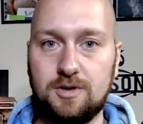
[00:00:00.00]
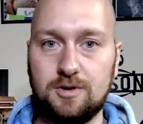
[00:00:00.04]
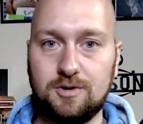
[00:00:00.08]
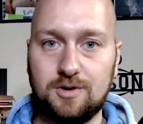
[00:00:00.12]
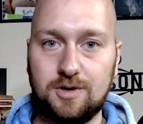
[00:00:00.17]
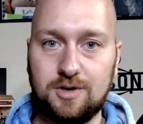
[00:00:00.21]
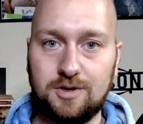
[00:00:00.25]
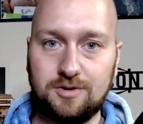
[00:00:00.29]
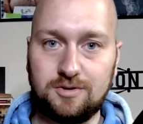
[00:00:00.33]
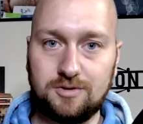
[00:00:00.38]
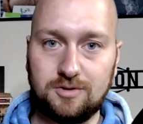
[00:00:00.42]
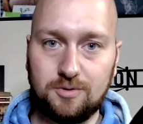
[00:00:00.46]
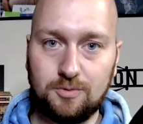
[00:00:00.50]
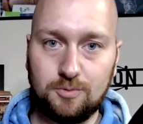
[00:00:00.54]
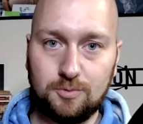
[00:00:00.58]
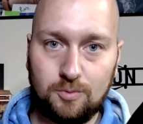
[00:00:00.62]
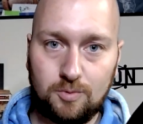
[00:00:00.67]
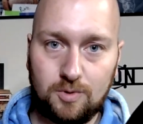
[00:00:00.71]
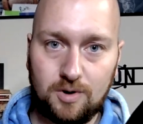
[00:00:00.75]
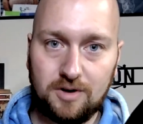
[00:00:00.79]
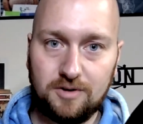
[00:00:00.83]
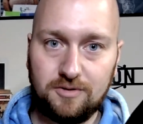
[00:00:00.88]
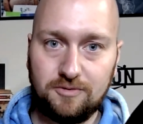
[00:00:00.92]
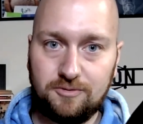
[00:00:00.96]
is
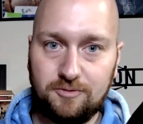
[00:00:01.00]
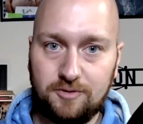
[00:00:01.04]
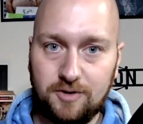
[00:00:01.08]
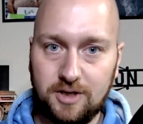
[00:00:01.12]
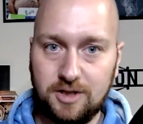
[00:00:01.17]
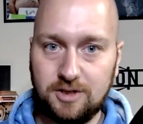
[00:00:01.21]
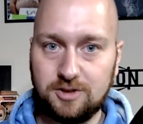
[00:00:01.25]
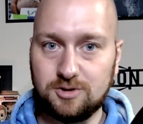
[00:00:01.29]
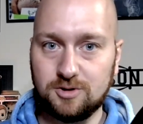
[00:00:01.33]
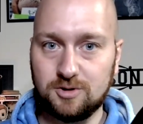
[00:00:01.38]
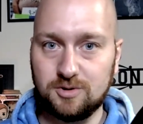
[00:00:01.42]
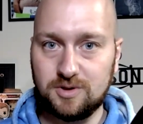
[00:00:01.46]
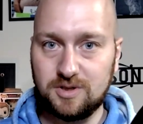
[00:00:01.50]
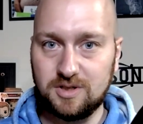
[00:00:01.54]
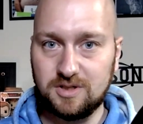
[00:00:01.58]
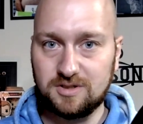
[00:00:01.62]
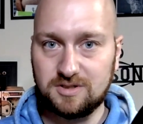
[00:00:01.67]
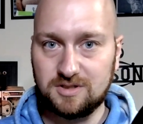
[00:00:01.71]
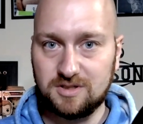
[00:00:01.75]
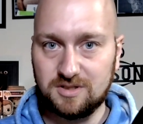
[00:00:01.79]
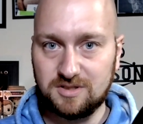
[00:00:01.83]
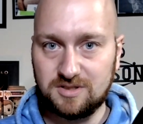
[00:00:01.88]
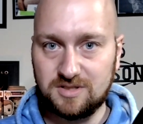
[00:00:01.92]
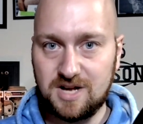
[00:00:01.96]
one feature this
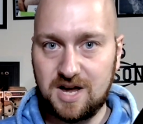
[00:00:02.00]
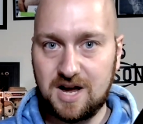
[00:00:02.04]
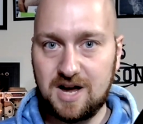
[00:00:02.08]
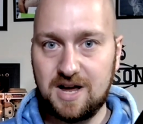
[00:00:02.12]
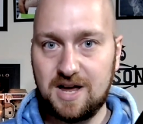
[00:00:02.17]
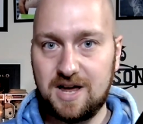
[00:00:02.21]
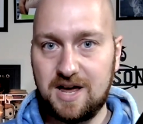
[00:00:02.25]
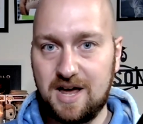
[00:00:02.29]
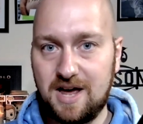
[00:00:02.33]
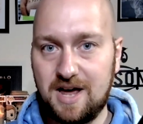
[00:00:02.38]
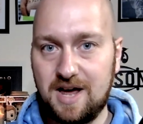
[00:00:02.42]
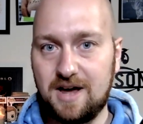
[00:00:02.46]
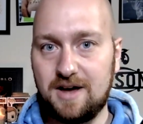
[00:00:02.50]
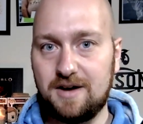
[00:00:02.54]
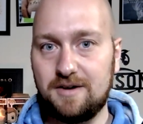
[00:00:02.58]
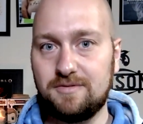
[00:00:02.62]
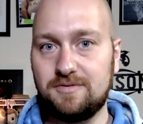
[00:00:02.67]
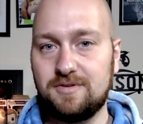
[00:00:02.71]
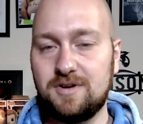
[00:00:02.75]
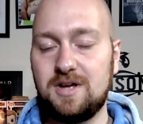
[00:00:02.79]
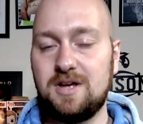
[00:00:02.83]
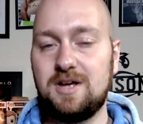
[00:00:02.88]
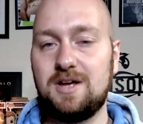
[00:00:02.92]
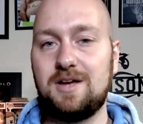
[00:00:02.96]
does not have
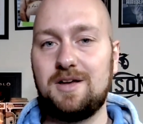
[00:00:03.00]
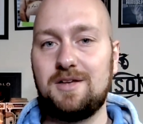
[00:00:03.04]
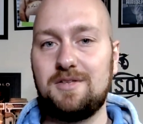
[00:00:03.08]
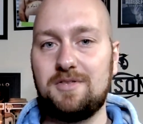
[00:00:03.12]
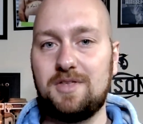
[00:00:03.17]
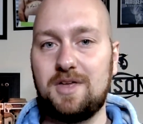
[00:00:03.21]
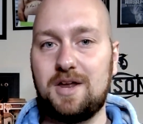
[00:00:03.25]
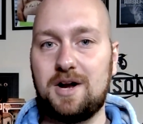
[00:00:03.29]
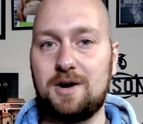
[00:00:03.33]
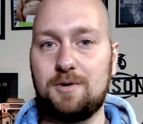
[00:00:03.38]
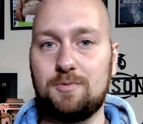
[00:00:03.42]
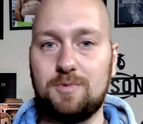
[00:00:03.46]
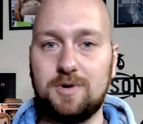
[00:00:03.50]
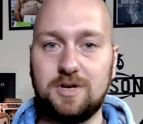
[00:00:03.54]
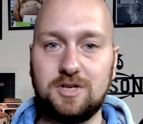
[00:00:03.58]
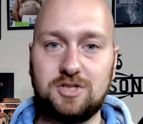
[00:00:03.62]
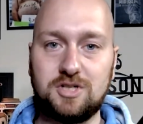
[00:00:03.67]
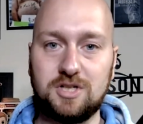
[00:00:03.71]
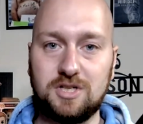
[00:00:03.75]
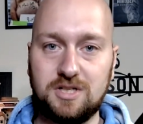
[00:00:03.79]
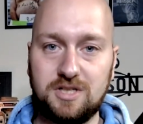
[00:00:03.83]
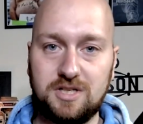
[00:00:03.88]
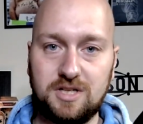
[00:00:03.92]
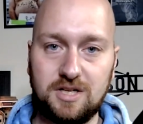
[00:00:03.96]
that I wish
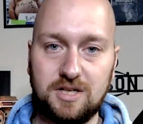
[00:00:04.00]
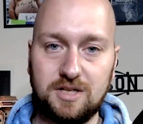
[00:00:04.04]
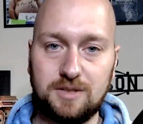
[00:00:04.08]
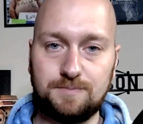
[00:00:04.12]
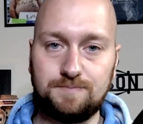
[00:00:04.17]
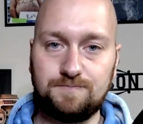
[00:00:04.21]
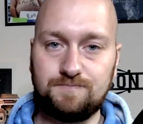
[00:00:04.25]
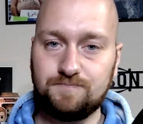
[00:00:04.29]
it did,